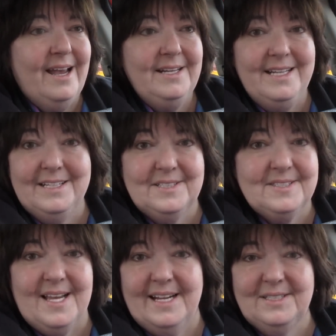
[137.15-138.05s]
I needed to
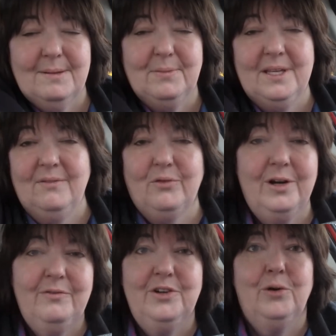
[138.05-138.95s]
sign something in
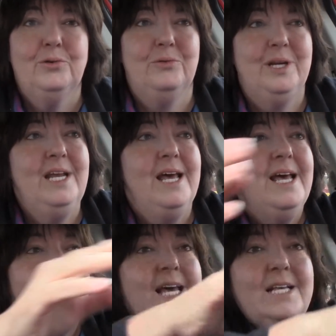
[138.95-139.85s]
front of a notary,
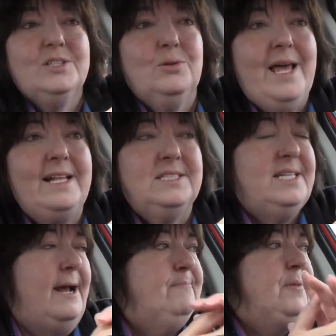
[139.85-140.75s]
so that's
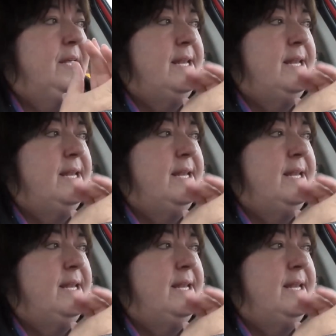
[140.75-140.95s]
done.